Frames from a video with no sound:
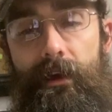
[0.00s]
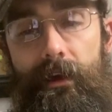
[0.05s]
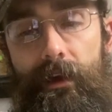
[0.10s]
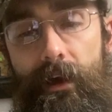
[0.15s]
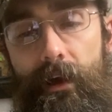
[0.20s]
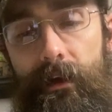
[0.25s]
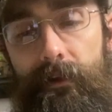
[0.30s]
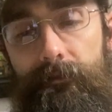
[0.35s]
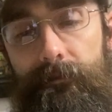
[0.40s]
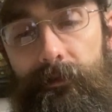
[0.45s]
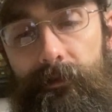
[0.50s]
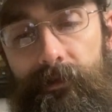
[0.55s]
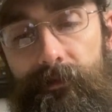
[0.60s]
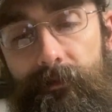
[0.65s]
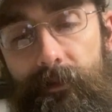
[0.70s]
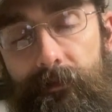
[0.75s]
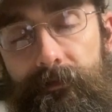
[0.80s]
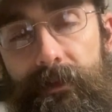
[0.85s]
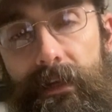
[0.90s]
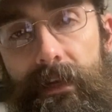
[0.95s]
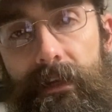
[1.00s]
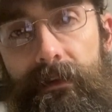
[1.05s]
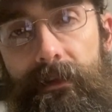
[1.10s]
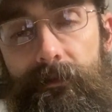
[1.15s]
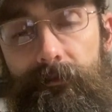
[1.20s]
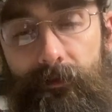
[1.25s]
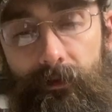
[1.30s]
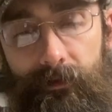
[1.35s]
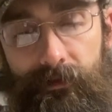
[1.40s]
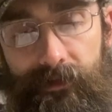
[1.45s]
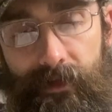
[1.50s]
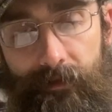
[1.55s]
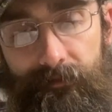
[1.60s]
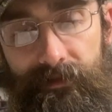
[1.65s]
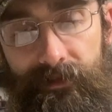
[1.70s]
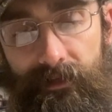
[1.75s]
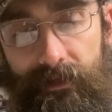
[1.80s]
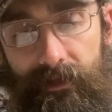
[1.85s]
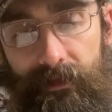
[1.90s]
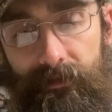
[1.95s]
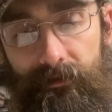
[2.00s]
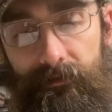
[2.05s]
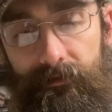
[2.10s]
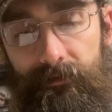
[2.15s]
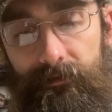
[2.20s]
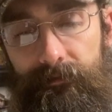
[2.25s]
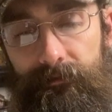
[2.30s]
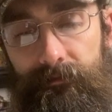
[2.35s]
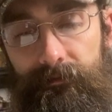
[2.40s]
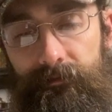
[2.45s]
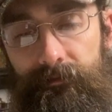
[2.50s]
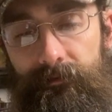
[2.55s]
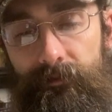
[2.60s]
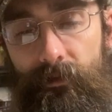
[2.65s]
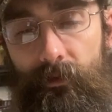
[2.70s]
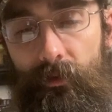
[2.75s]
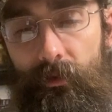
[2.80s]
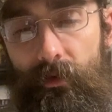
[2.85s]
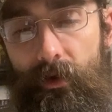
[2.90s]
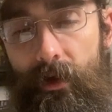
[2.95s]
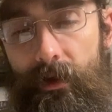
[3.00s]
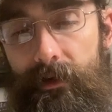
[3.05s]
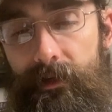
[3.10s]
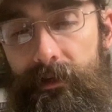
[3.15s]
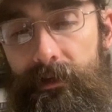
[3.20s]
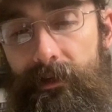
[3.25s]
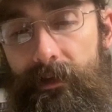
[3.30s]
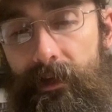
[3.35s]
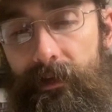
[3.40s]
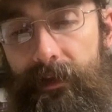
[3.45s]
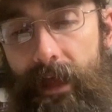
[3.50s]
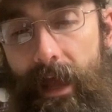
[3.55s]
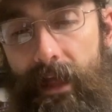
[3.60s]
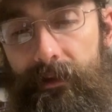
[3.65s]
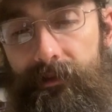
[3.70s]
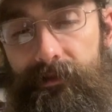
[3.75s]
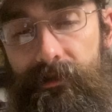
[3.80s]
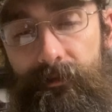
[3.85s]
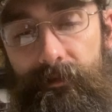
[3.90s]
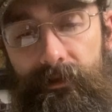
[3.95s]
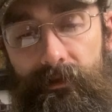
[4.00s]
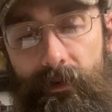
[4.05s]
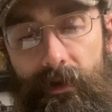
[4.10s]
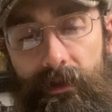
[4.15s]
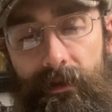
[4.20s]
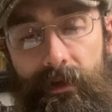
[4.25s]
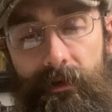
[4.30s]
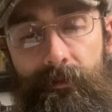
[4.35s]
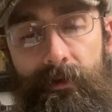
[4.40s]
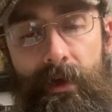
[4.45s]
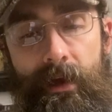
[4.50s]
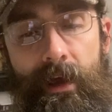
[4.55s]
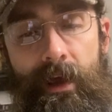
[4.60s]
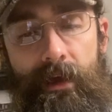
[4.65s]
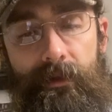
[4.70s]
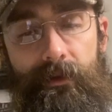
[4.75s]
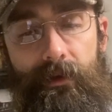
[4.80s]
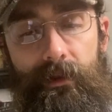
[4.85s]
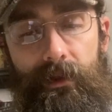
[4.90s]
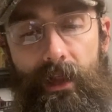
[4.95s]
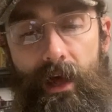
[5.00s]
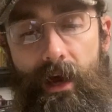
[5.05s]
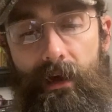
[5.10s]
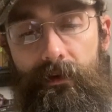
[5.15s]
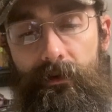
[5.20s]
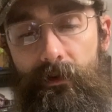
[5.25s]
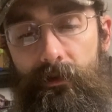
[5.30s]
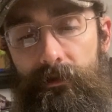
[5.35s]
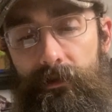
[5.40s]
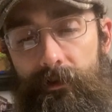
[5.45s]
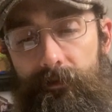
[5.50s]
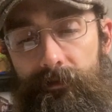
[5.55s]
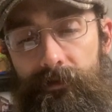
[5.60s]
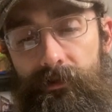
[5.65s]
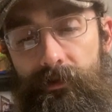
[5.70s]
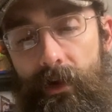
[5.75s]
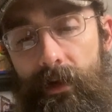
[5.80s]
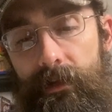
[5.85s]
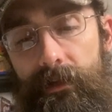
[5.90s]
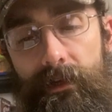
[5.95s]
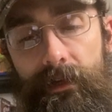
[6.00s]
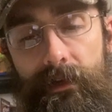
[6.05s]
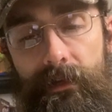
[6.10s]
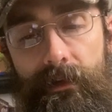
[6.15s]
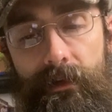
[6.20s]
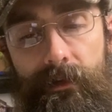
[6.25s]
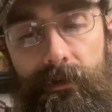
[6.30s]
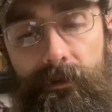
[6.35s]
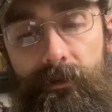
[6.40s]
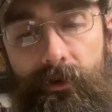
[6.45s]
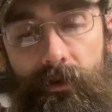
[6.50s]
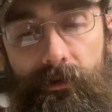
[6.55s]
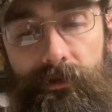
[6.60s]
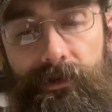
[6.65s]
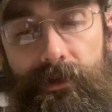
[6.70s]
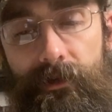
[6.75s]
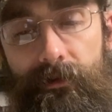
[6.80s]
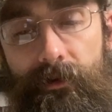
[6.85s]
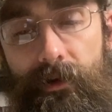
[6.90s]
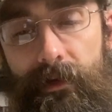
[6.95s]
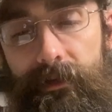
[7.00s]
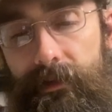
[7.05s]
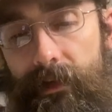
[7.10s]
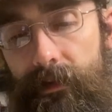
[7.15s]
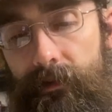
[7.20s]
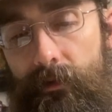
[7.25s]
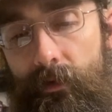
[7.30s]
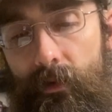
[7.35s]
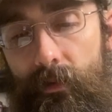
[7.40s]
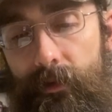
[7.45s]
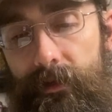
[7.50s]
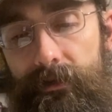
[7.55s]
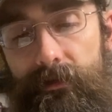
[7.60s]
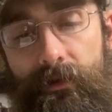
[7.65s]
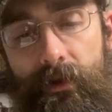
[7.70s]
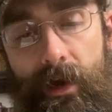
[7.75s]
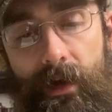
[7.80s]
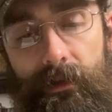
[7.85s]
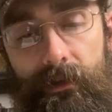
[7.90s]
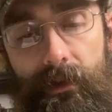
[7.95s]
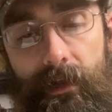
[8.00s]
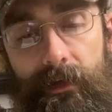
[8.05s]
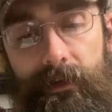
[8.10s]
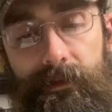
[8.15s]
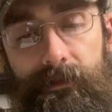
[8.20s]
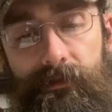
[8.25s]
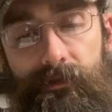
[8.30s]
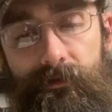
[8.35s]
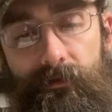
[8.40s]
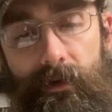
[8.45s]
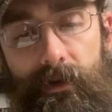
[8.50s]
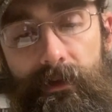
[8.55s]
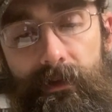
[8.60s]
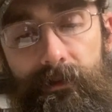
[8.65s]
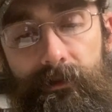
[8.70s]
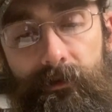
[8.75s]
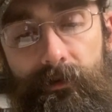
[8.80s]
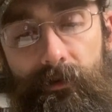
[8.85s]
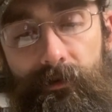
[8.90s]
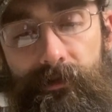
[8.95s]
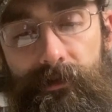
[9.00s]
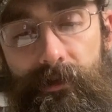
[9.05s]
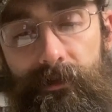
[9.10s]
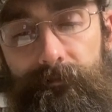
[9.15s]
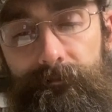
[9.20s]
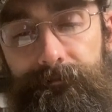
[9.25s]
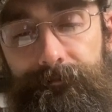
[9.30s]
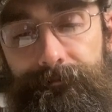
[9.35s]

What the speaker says: verse 15 and verse 17, or on an analogy between them, the halachot of striking and cursing are identical. We do not liken striking to cursing.